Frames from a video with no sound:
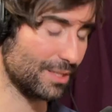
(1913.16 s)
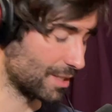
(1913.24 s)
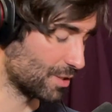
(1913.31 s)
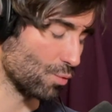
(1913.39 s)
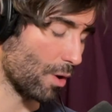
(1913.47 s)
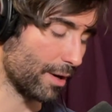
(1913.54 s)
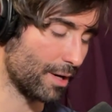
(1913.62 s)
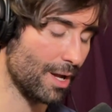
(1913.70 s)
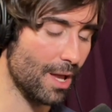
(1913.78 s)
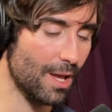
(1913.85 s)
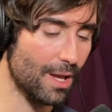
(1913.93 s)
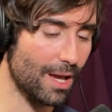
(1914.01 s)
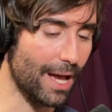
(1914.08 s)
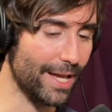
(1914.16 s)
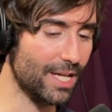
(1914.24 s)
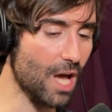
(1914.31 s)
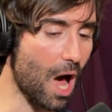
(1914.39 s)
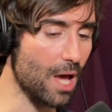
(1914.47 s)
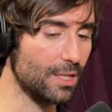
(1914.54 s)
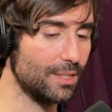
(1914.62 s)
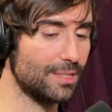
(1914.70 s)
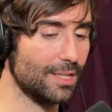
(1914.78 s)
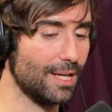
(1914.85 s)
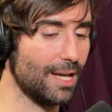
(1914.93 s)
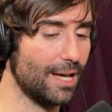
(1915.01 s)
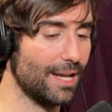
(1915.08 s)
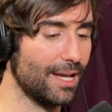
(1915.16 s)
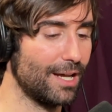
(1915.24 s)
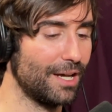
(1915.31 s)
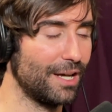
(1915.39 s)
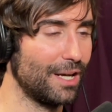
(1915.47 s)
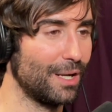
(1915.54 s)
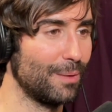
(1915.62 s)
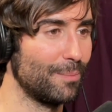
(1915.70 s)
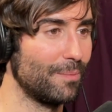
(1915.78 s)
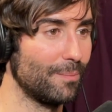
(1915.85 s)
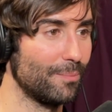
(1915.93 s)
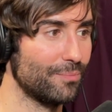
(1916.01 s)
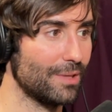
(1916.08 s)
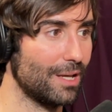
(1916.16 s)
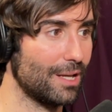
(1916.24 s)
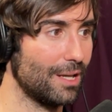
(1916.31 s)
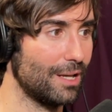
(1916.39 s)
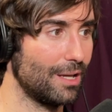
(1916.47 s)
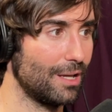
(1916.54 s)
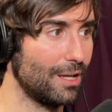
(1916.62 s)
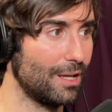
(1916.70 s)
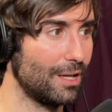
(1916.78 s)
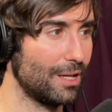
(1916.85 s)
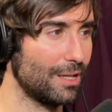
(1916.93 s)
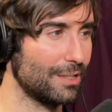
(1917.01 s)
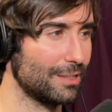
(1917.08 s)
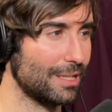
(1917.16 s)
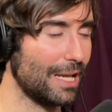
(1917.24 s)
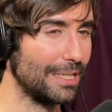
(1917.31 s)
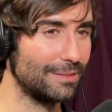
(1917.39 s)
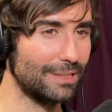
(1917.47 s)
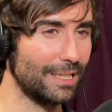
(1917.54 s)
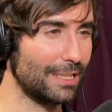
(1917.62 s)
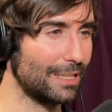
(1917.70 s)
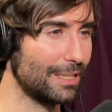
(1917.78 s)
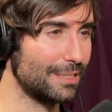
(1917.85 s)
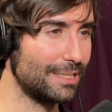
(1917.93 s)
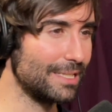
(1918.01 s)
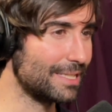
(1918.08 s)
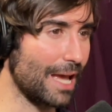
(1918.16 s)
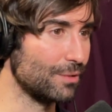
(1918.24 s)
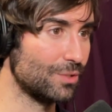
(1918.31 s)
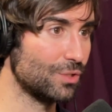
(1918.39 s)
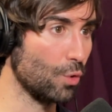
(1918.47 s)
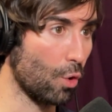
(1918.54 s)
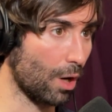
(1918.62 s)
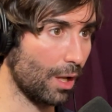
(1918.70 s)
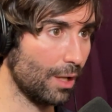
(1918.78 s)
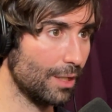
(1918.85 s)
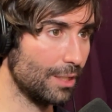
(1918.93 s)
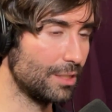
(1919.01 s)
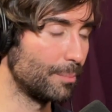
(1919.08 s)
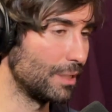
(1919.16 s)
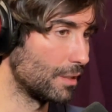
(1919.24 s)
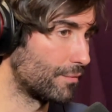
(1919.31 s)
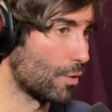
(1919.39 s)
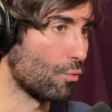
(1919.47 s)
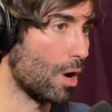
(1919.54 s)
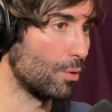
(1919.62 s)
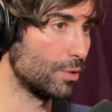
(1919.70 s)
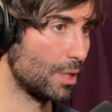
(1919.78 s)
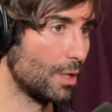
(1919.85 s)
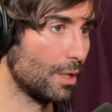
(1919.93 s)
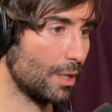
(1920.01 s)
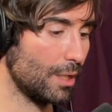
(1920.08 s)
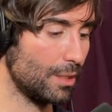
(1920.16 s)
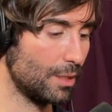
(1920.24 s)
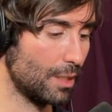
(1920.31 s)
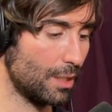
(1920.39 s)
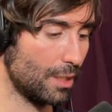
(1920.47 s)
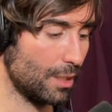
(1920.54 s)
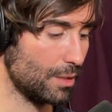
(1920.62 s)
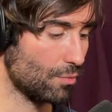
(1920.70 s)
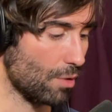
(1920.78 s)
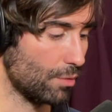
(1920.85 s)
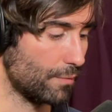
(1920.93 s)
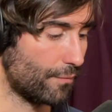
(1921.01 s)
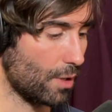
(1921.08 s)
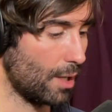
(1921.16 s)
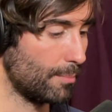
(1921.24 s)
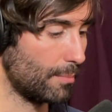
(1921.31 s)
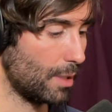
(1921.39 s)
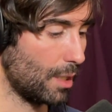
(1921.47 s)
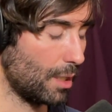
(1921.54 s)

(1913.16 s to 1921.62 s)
the sweater. I got it at a kind of like a discount store in the middle of the road, in the road from